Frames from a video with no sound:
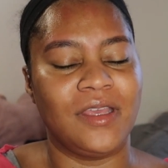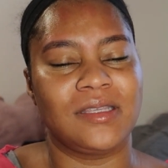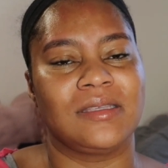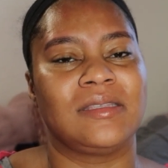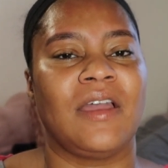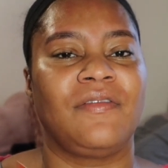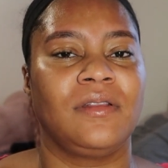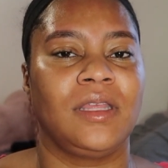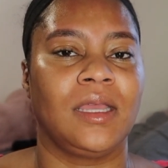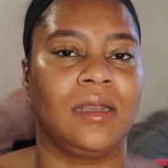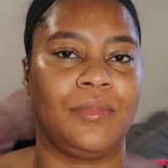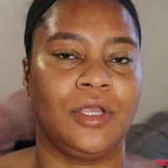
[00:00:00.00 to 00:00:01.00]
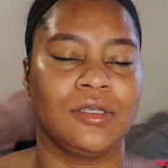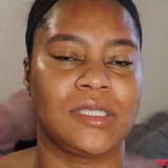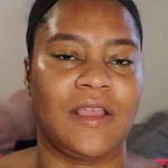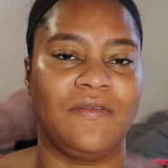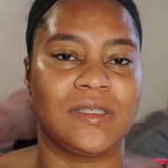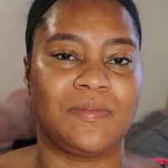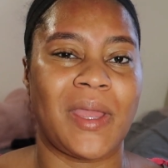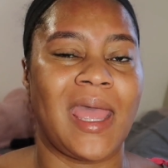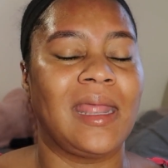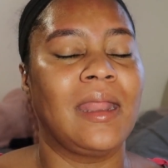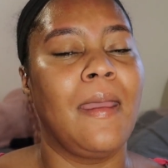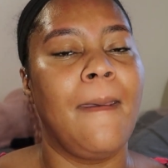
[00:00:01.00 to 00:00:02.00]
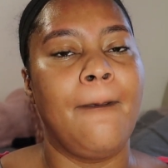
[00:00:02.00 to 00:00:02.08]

This is definitely going to be your safest bet.